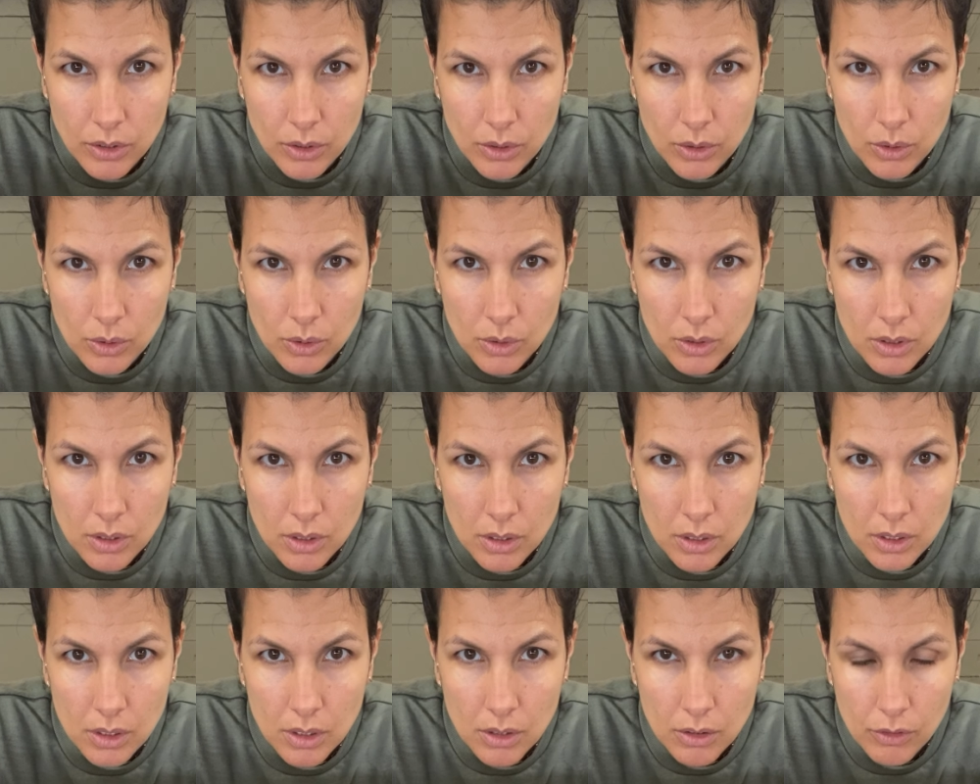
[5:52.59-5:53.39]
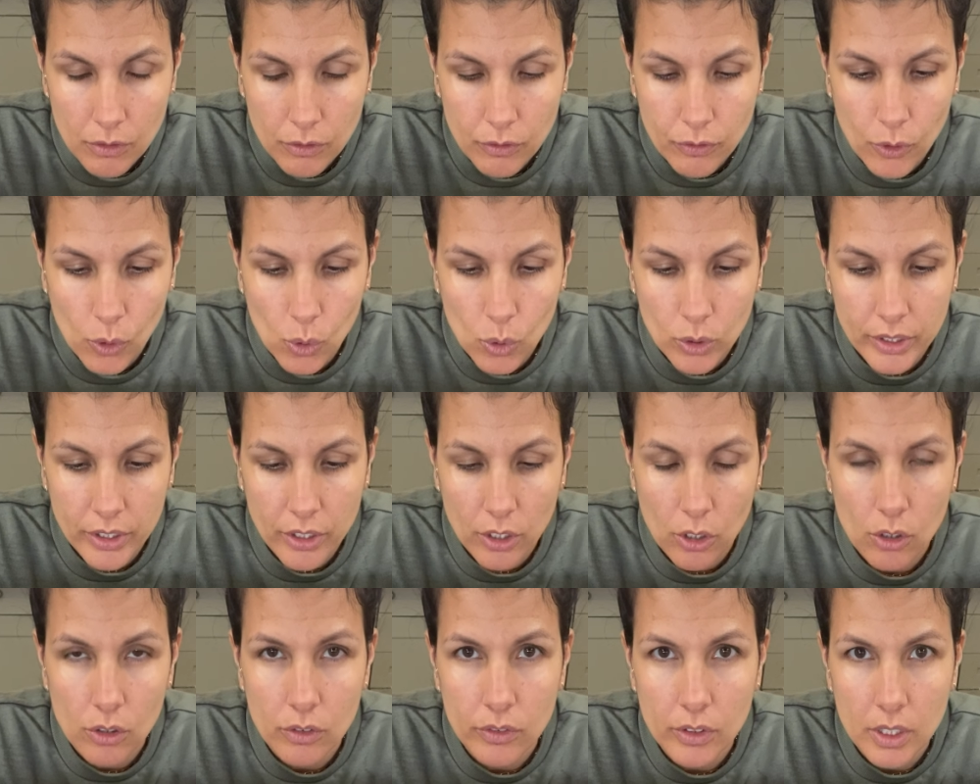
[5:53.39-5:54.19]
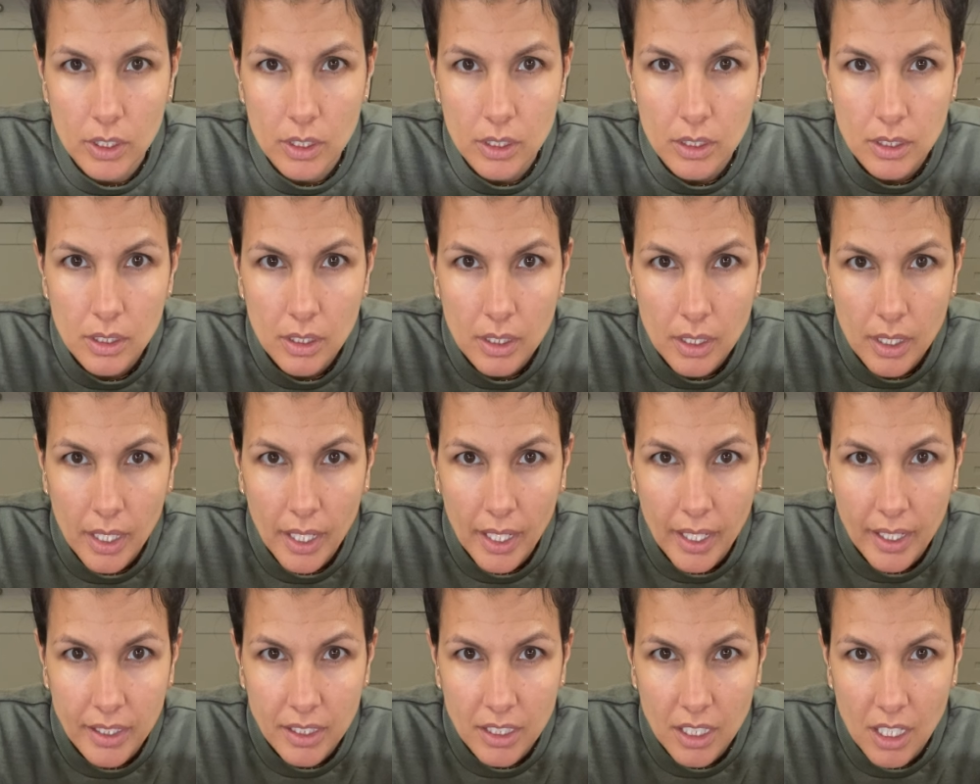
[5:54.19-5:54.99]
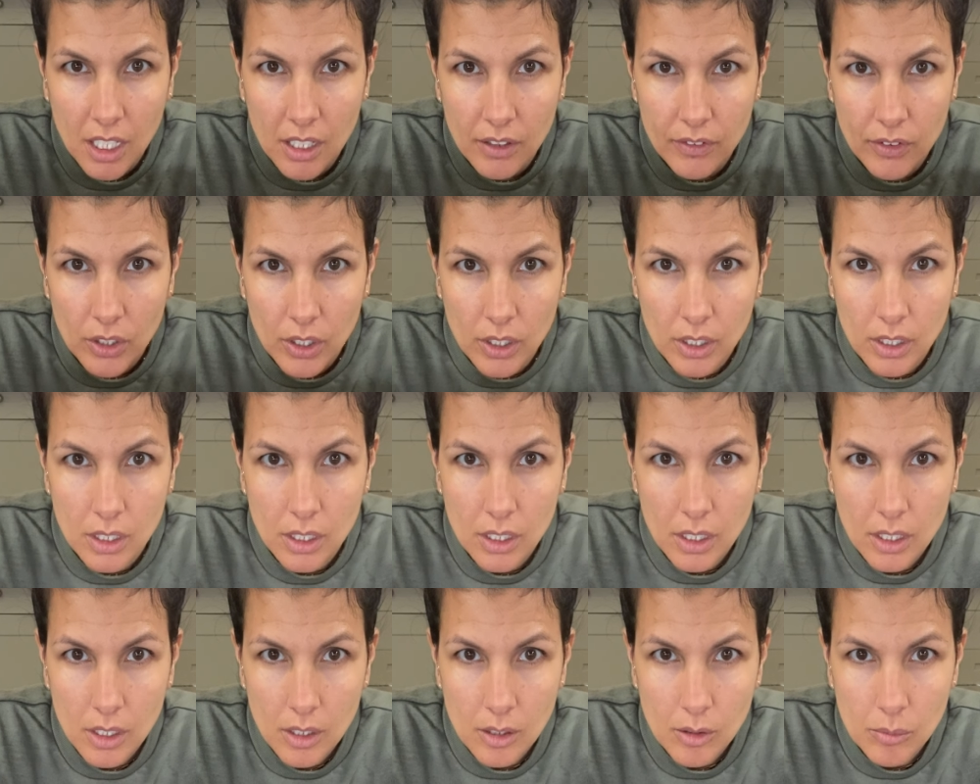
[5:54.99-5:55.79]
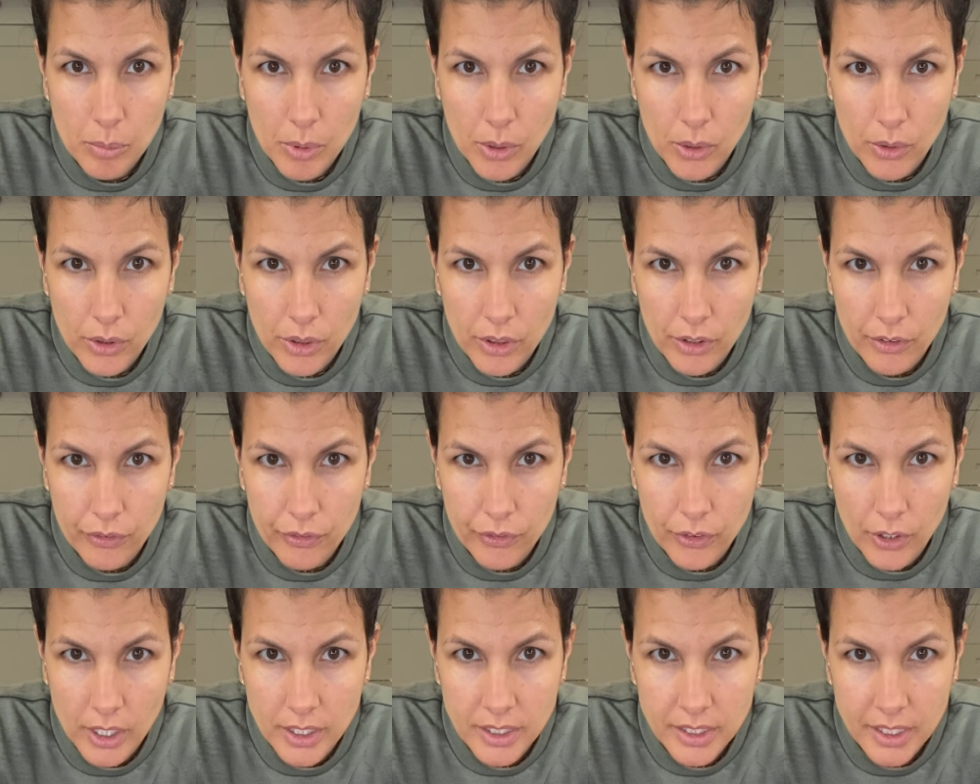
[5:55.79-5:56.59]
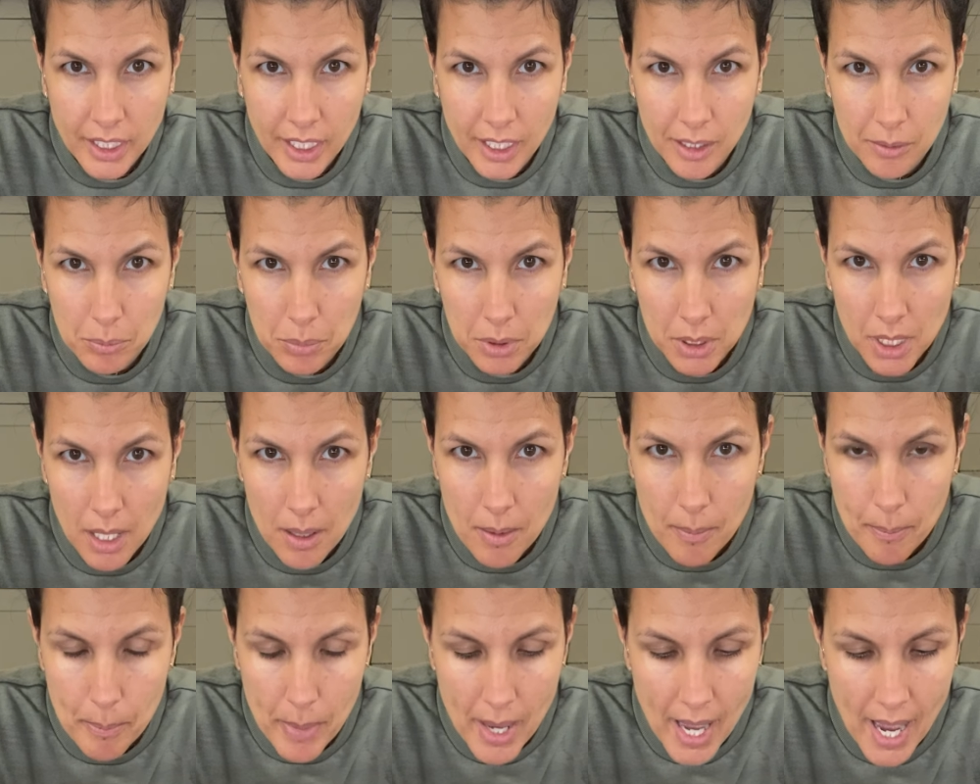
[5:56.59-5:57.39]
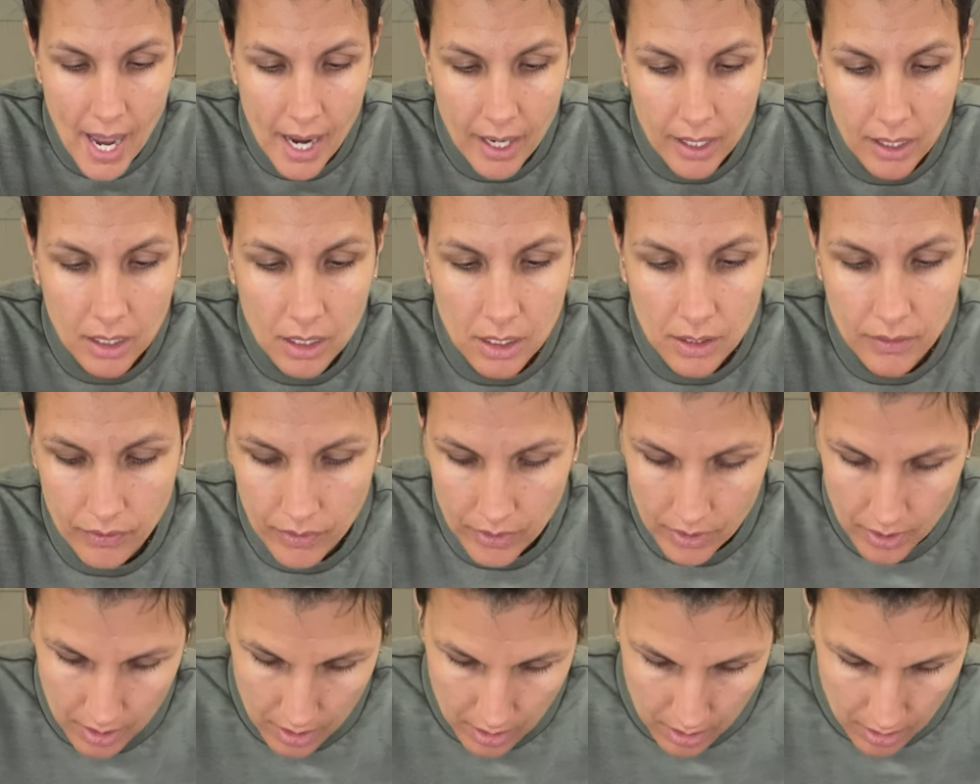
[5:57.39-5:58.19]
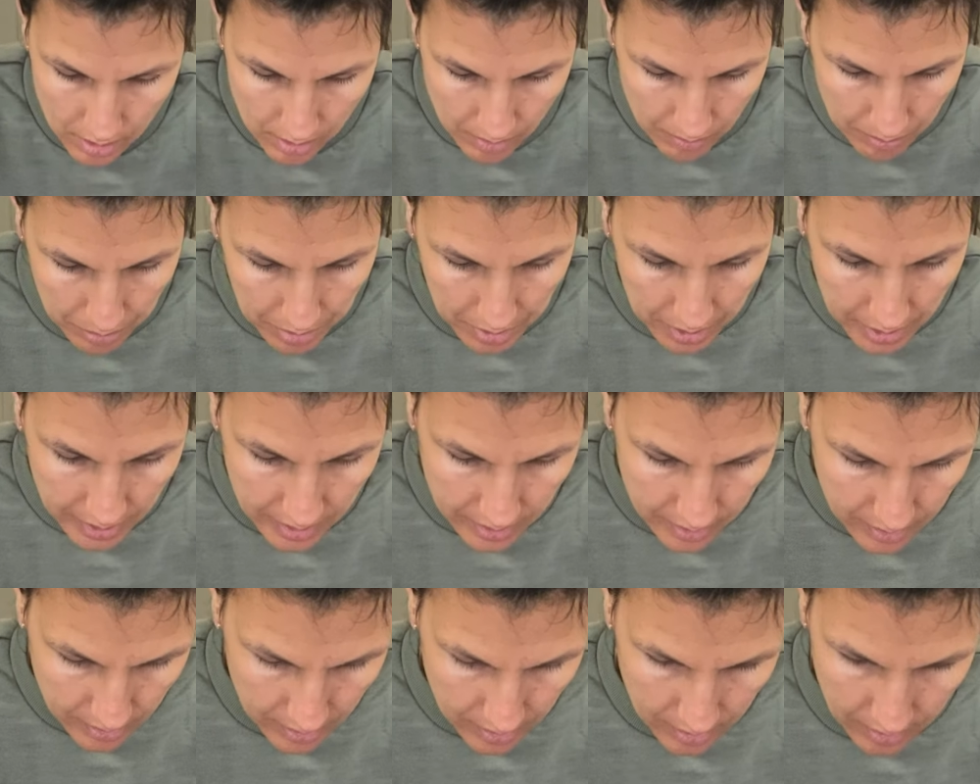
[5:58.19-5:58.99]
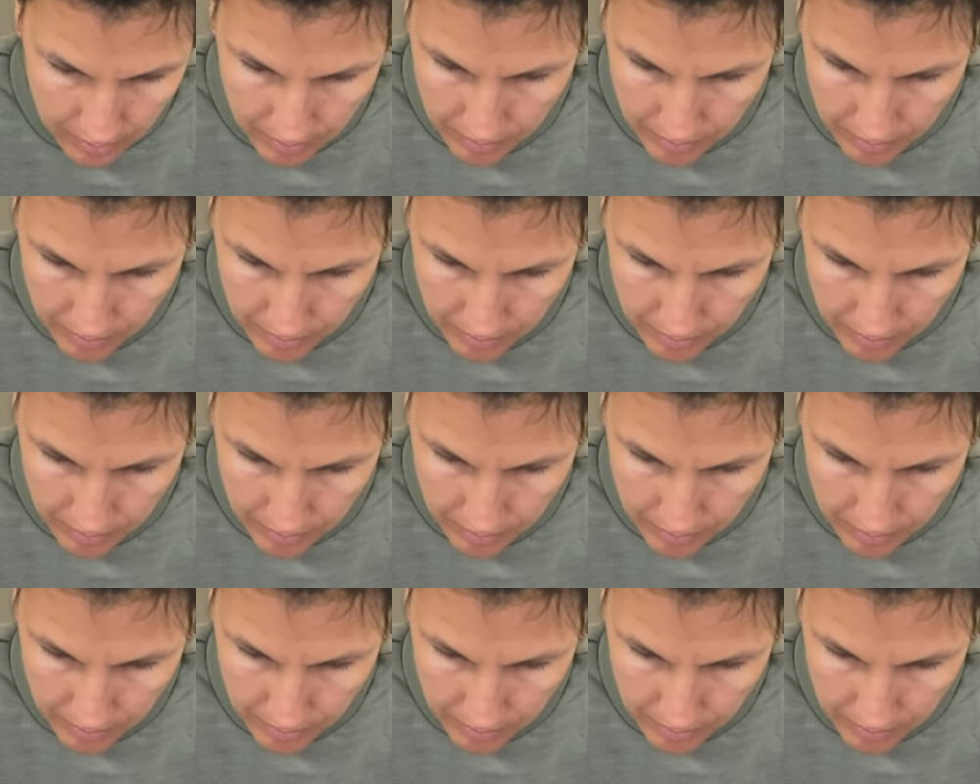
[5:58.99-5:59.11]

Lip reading: to fold it over and cover both the front and back of the pleats.